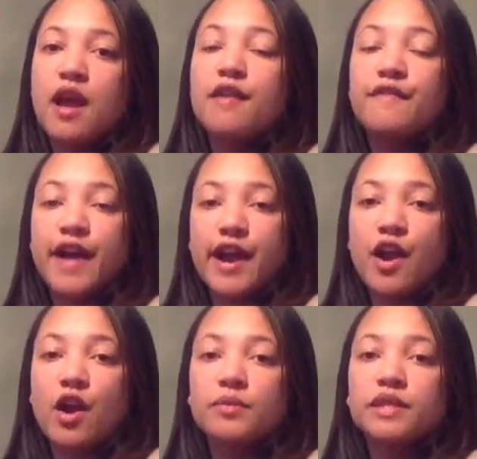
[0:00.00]

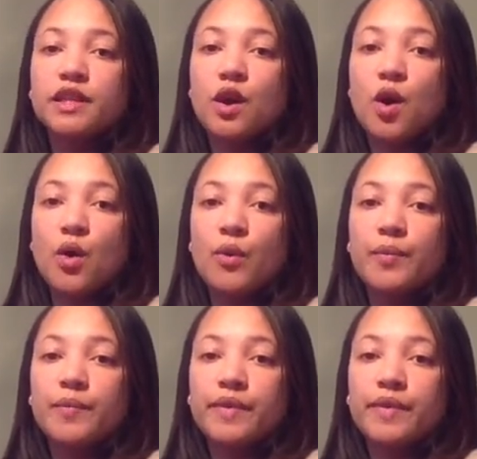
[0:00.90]
firearms in the home,